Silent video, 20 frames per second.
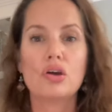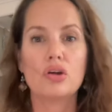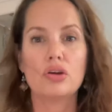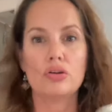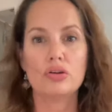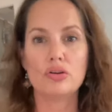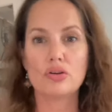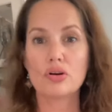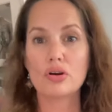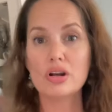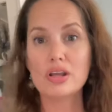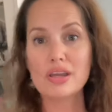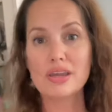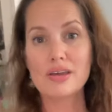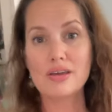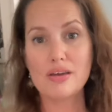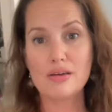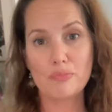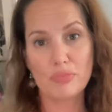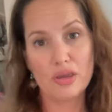You're gonna
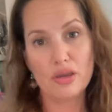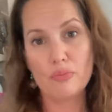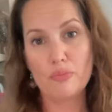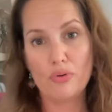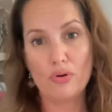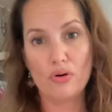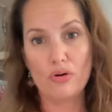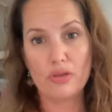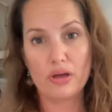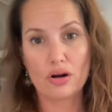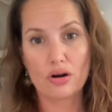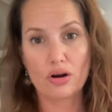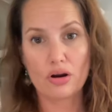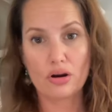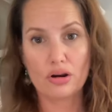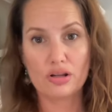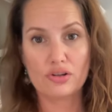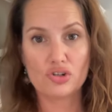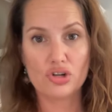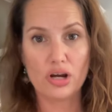get people that are
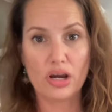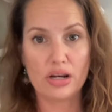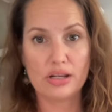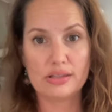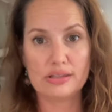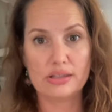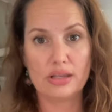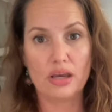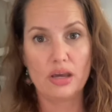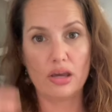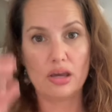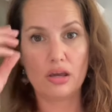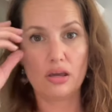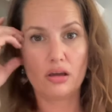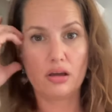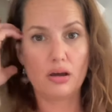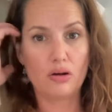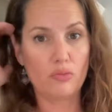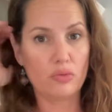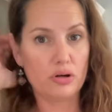gonna try to say,
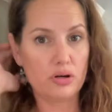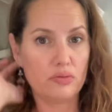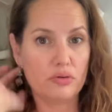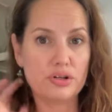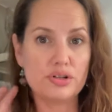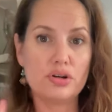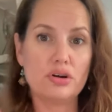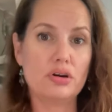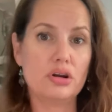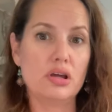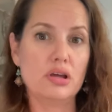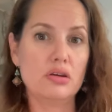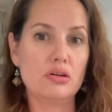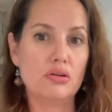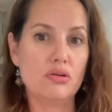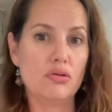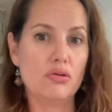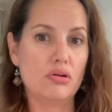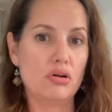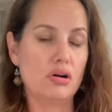I wanna return it,
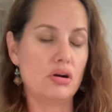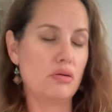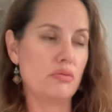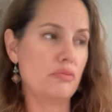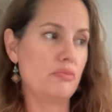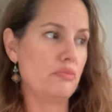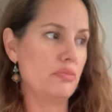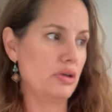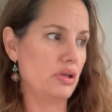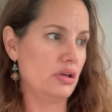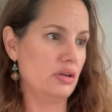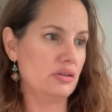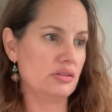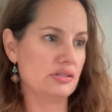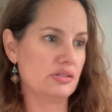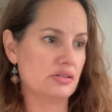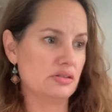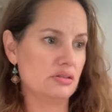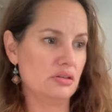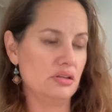or
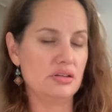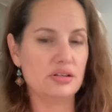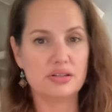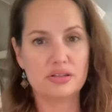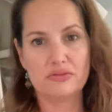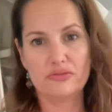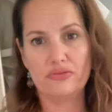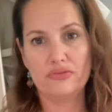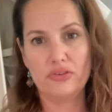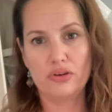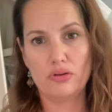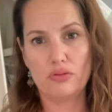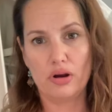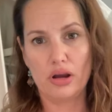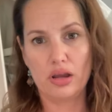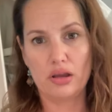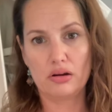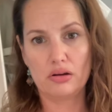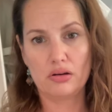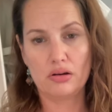because it doesn't fit
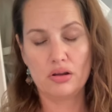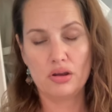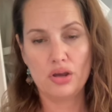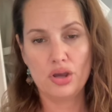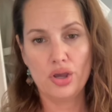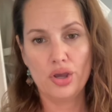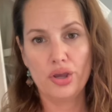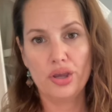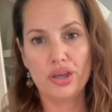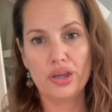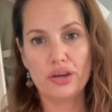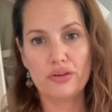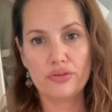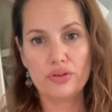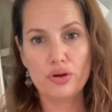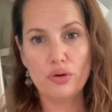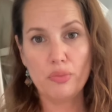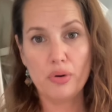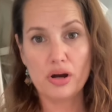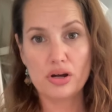right. Even though
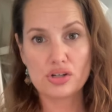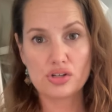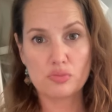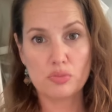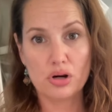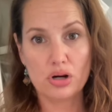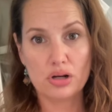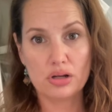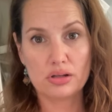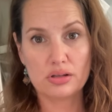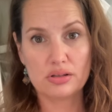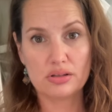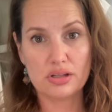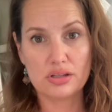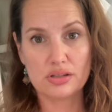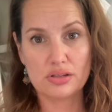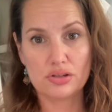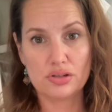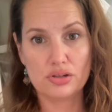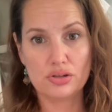Poshmark
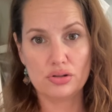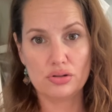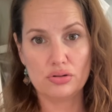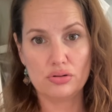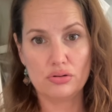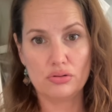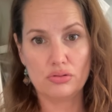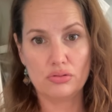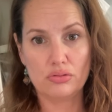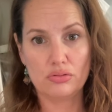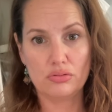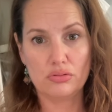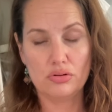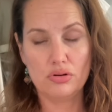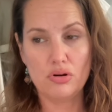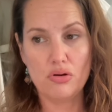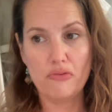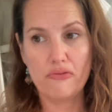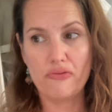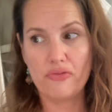doesn't do
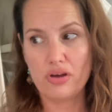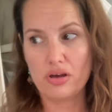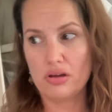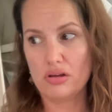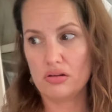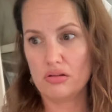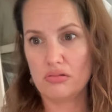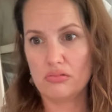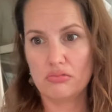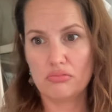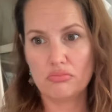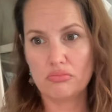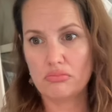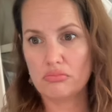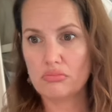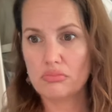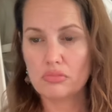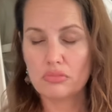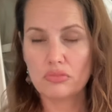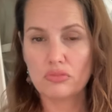no fit
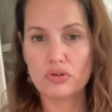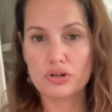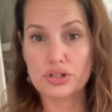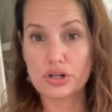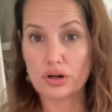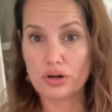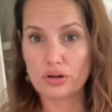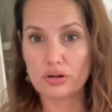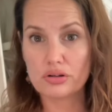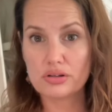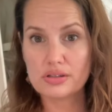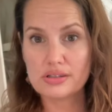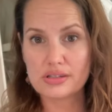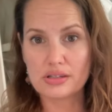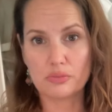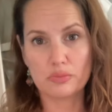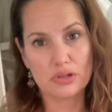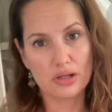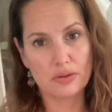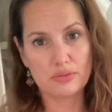returns,
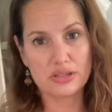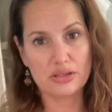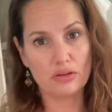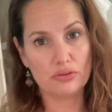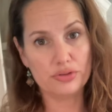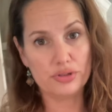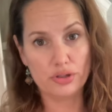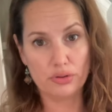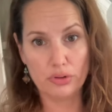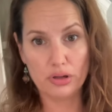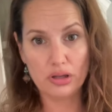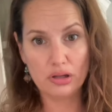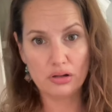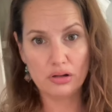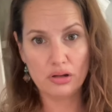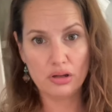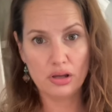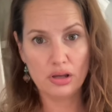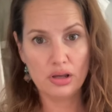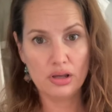sometimes they'll do it
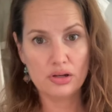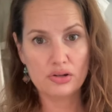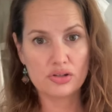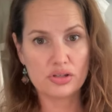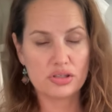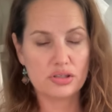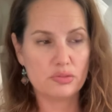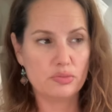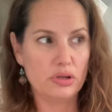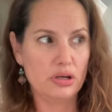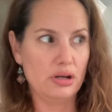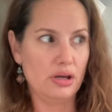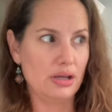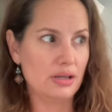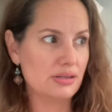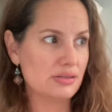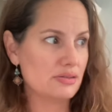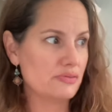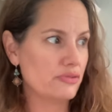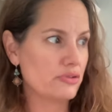just to be
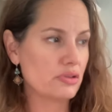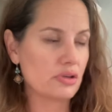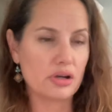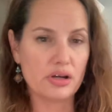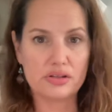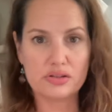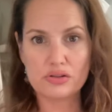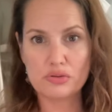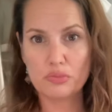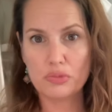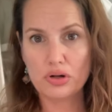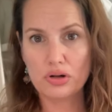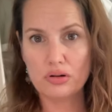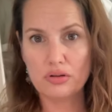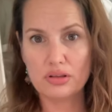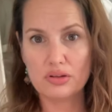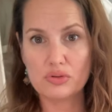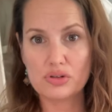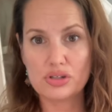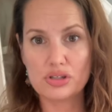nice for the customer,
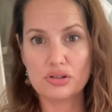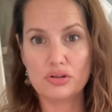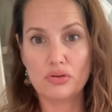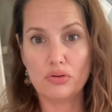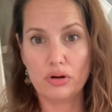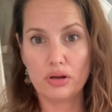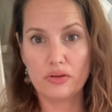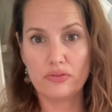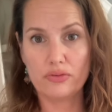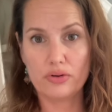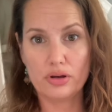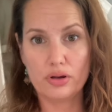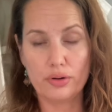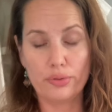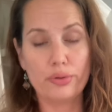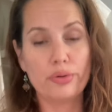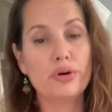and which is annoying for you.